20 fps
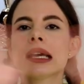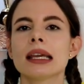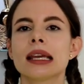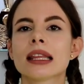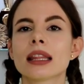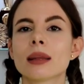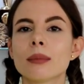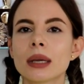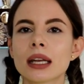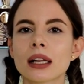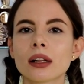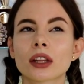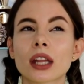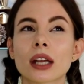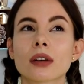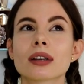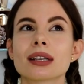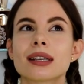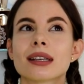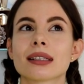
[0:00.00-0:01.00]
In the middle
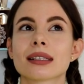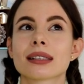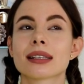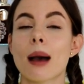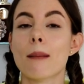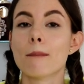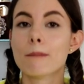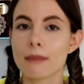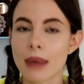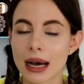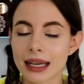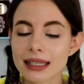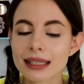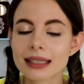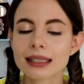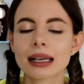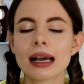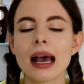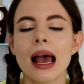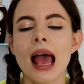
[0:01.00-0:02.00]
there is
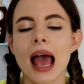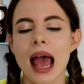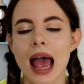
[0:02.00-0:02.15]
musk,